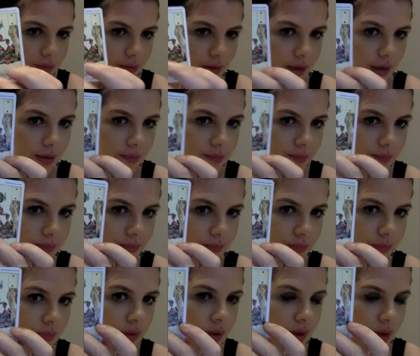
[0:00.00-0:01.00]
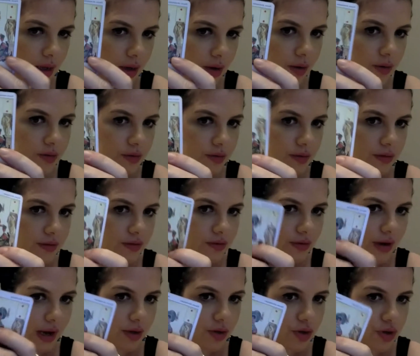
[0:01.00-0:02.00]
okay? And also
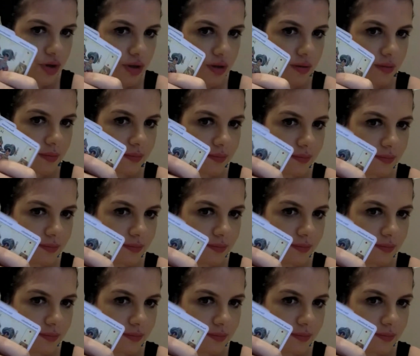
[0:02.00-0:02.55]
distraction.